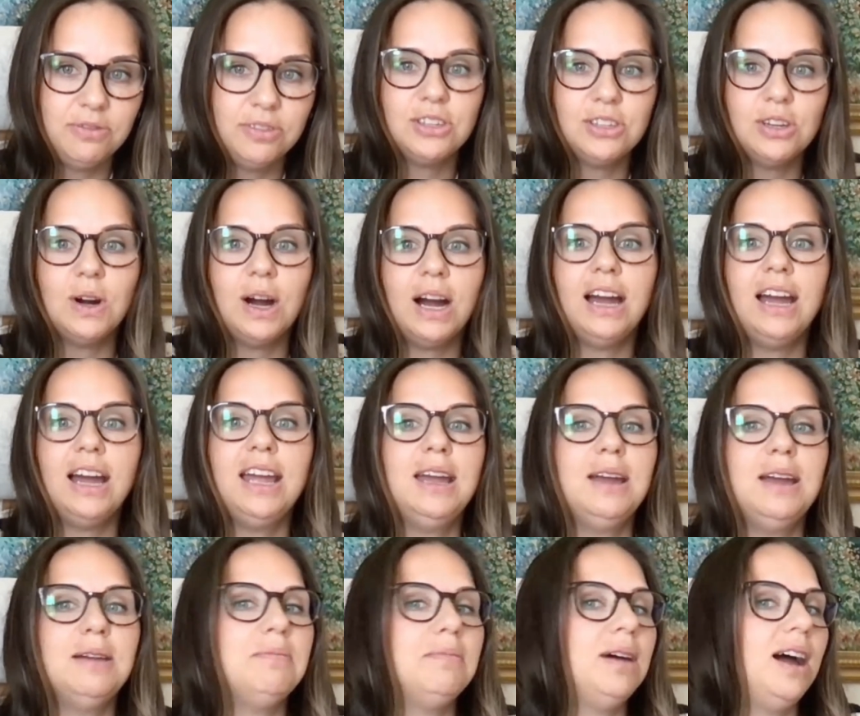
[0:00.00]
So I
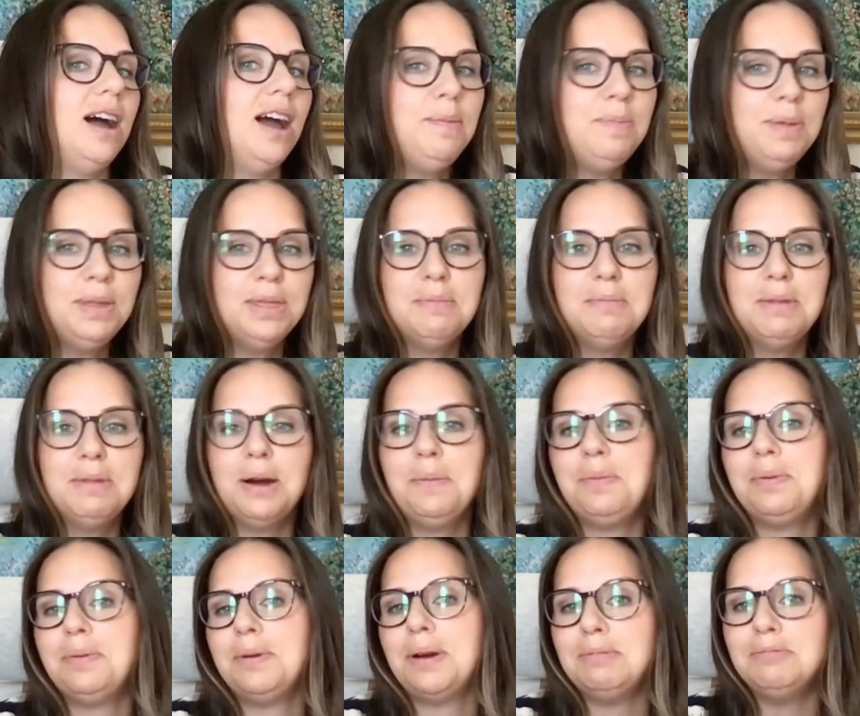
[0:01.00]
am hyping them up.